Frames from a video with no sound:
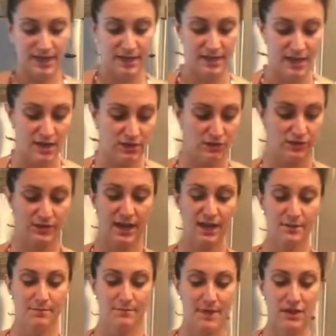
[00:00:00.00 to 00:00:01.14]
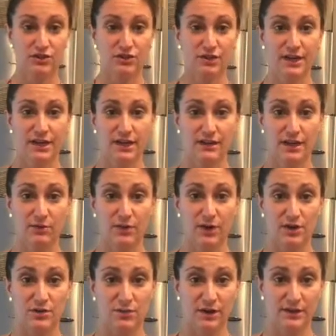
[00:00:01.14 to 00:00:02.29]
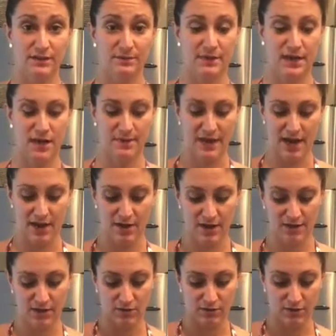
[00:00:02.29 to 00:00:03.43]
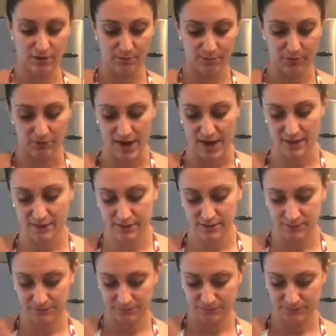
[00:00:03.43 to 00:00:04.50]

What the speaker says: And again, you're just kind of measuring like where you want it to be coming out, and then you clip the rest.